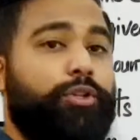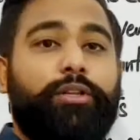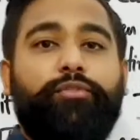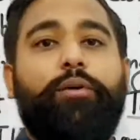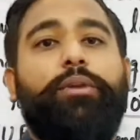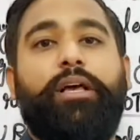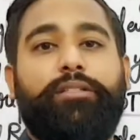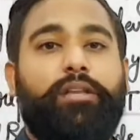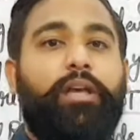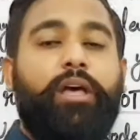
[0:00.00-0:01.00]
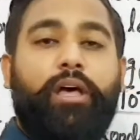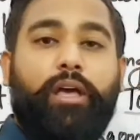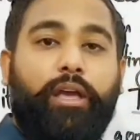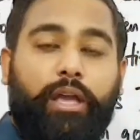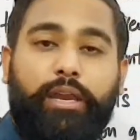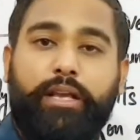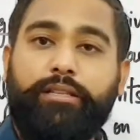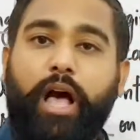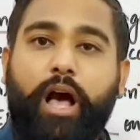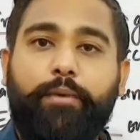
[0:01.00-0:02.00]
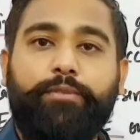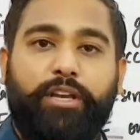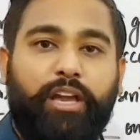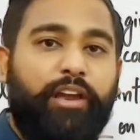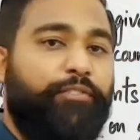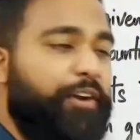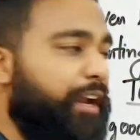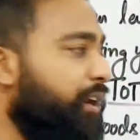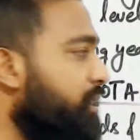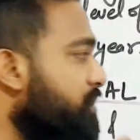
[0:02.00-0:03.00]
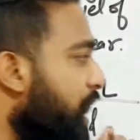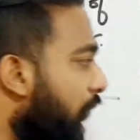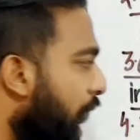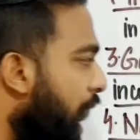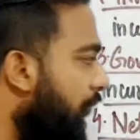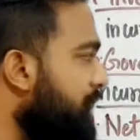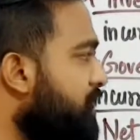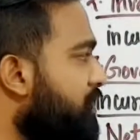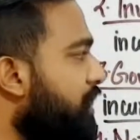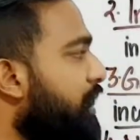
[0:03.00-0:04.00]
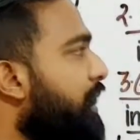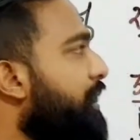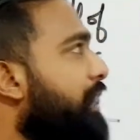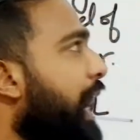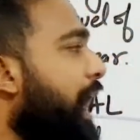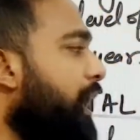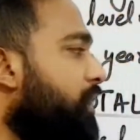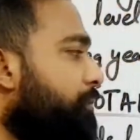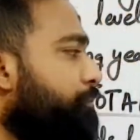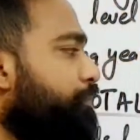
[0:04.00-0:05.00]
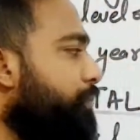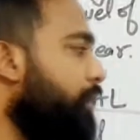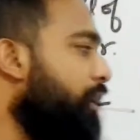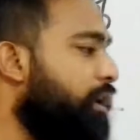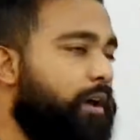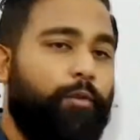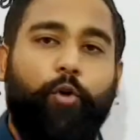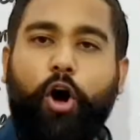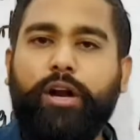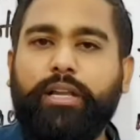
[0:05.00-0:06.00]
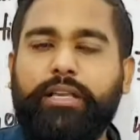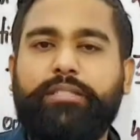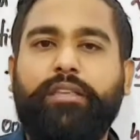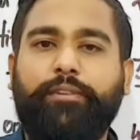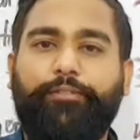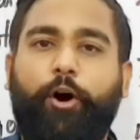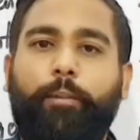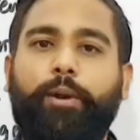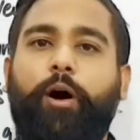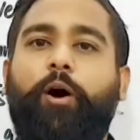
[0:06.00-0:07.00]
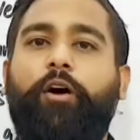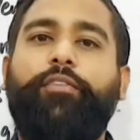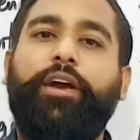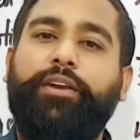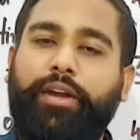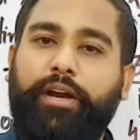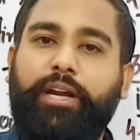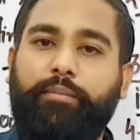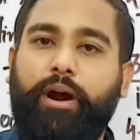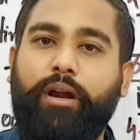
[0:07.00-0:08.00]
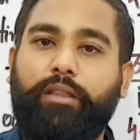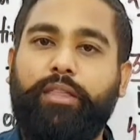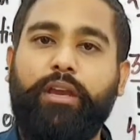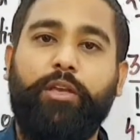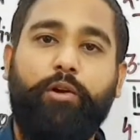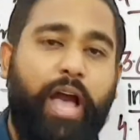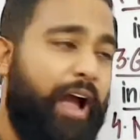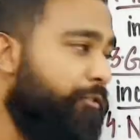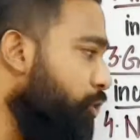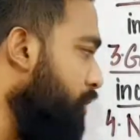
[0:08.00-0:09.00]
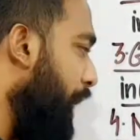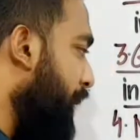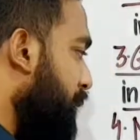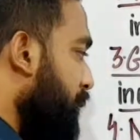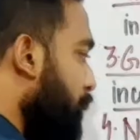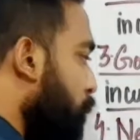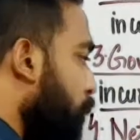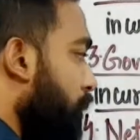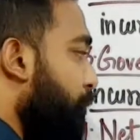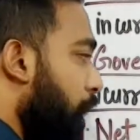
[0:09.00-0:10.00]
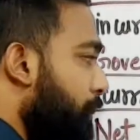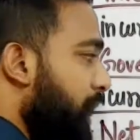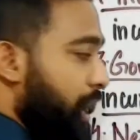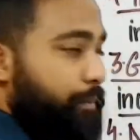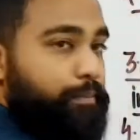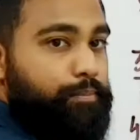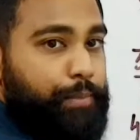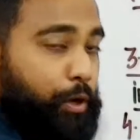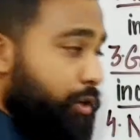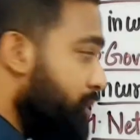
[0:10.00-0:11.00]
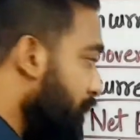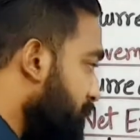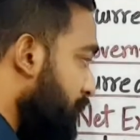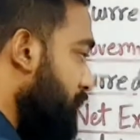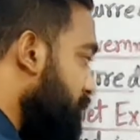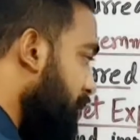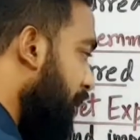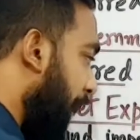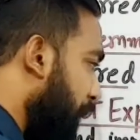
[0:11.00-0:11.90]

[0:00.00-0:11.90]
both the formulas. In exams, if it is asked that what is the formula of aggregate demand, then you have to write the whole formula because this is the